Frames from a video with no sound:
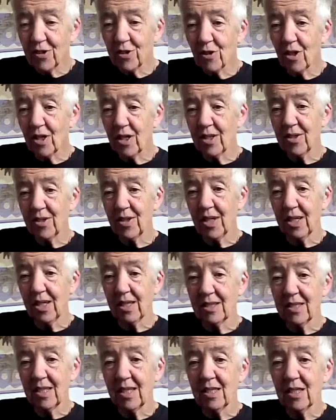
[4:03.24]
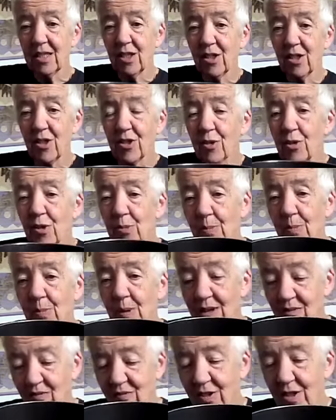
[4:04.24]
dry things into the
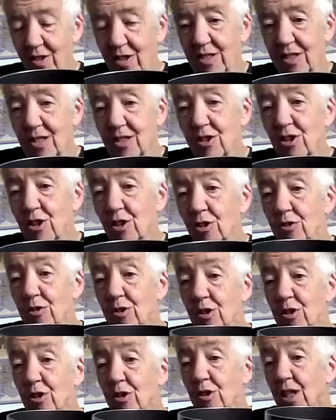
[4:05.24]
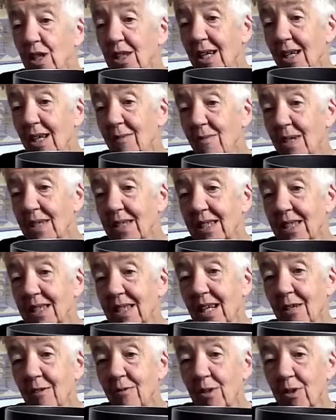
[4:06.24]
saucepan first, and children, you can get ready
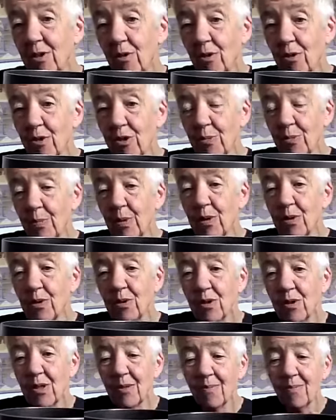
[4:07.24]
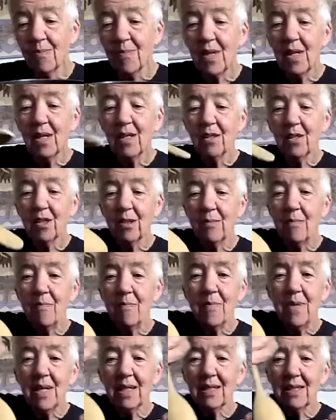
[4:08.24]
now with your spoon.
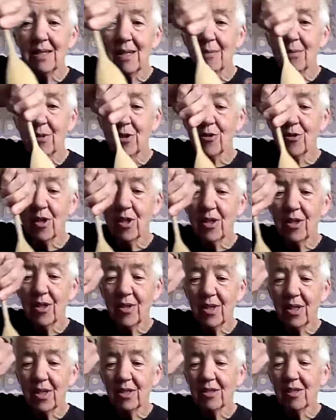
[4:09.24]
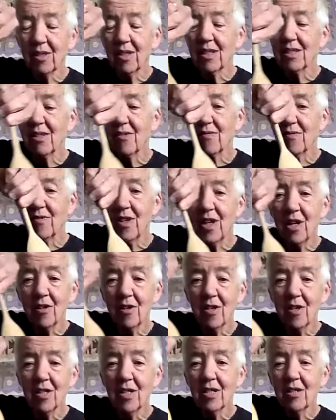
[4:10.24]
Mix up the dry things, so it's the
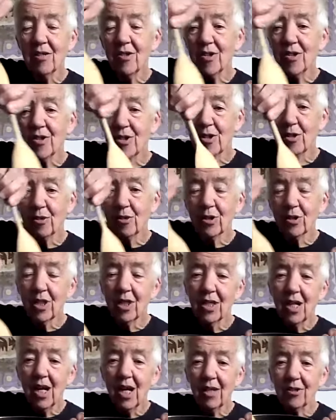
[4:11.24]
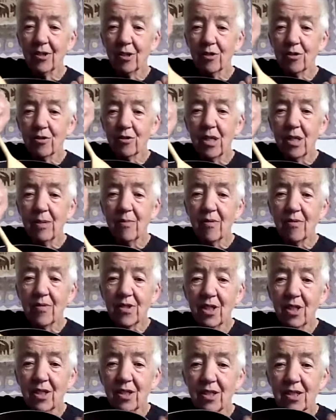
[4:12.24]
flour, the salt and the cream of
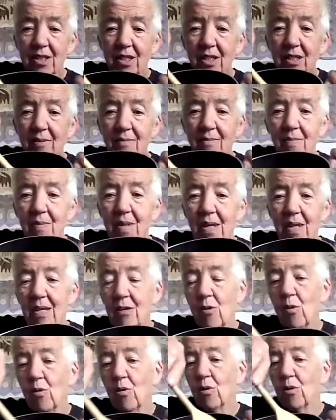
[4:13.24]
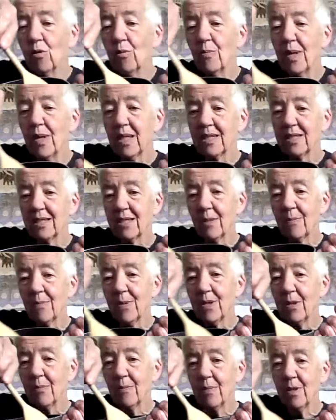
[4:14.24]
tartar all mixed up in
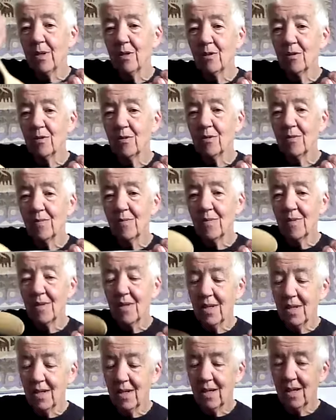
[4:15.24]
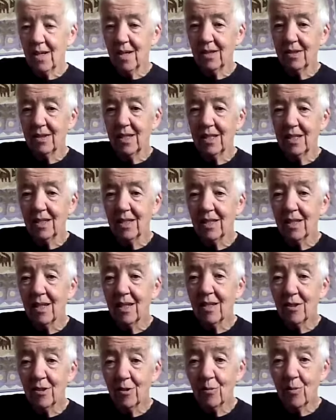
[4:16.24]
the bowl, and then
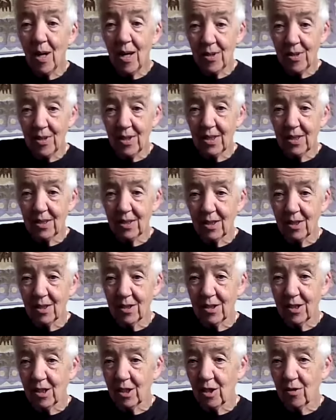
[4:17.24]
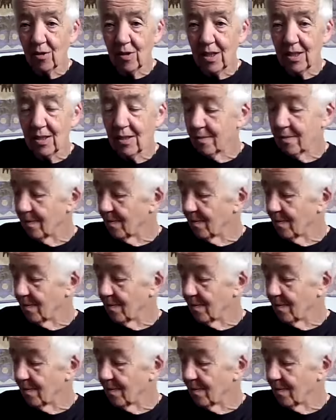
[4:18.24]
the wet things are going to go in.